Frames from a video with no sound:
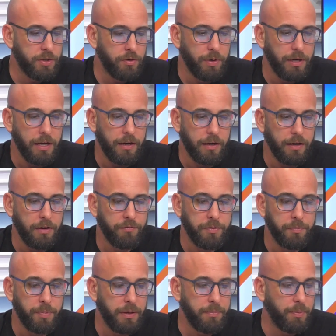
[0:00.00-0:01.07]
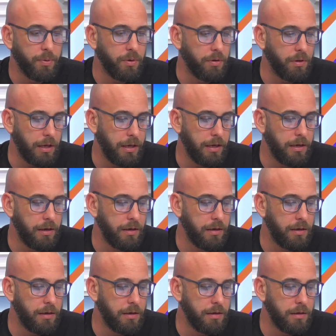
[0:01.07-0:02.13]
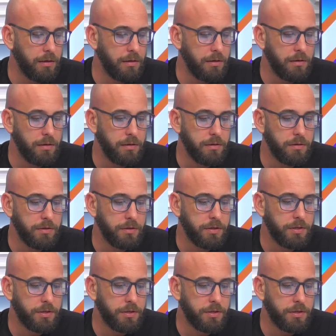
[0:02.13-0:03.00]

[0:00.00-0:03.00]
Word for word: we got to give to people is